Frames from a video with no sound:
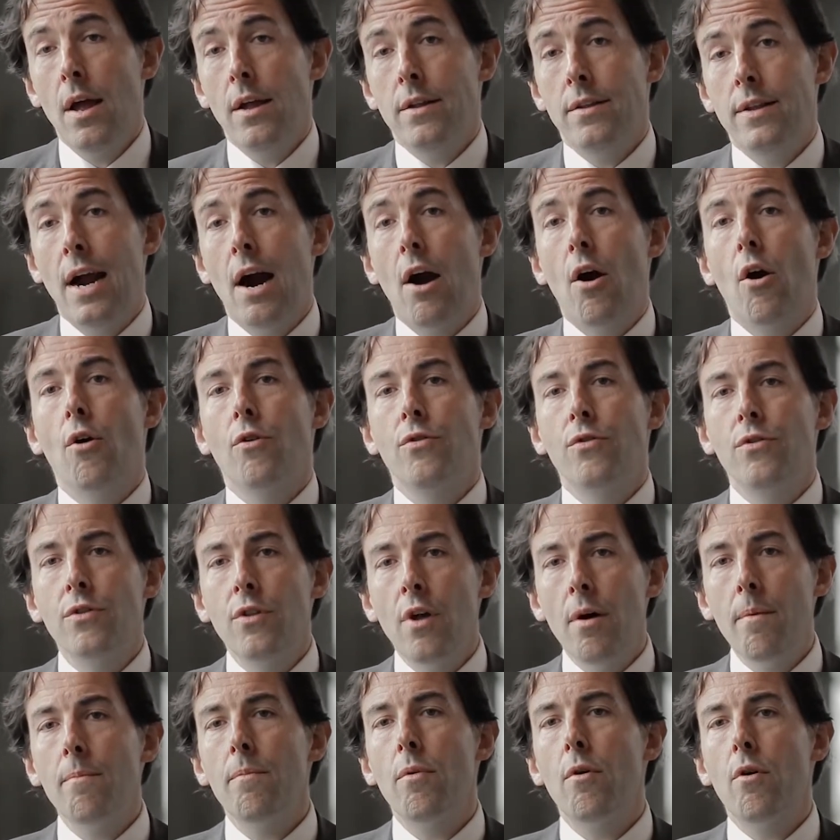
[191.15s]
There are a
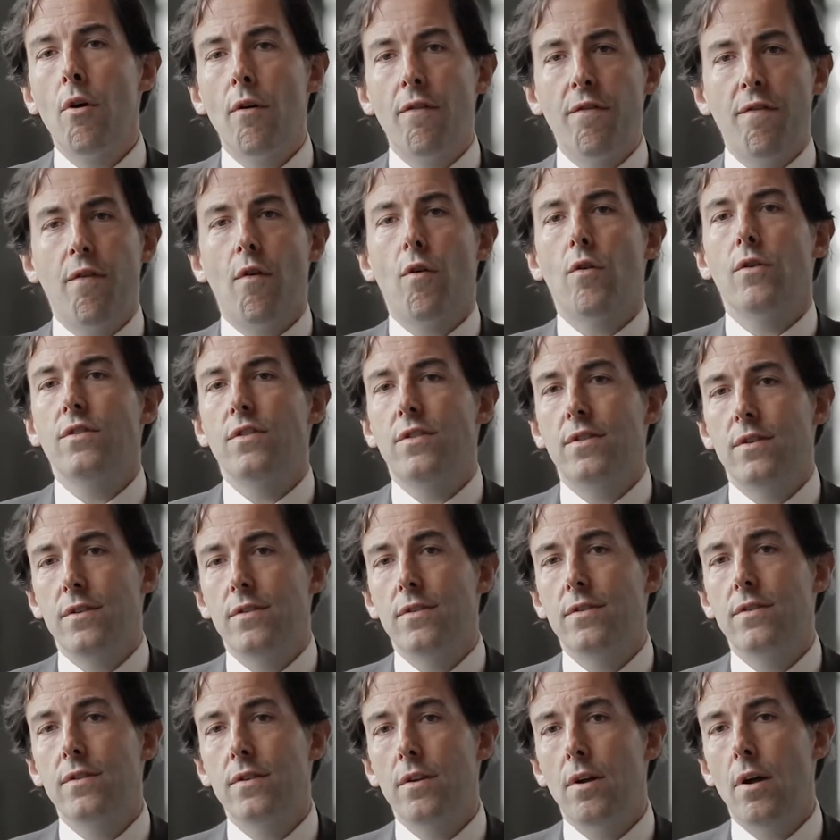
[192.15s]
number of
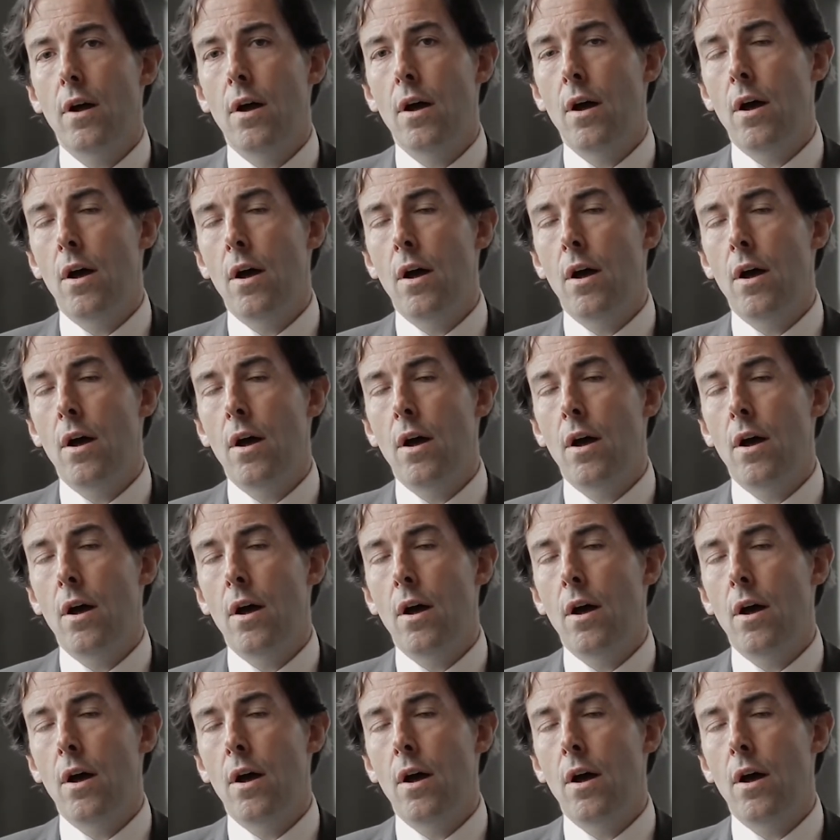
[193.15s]
forces